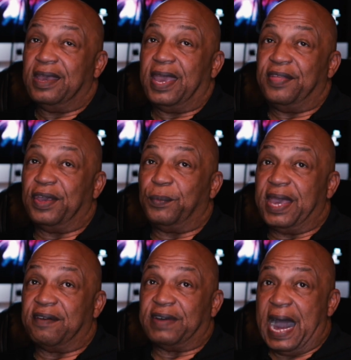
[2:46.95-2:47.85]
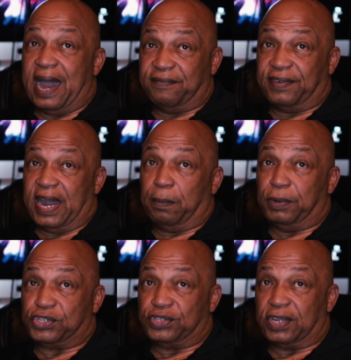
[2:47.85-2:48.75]
And then we have iVibe,
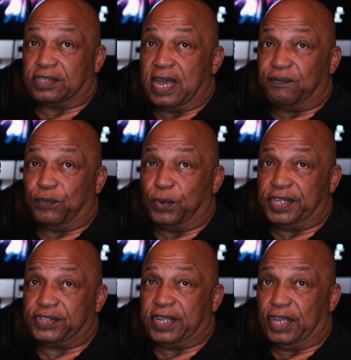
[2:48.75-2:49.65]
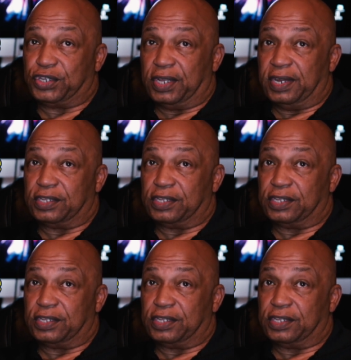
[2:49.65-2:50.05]
which is our top 40 station.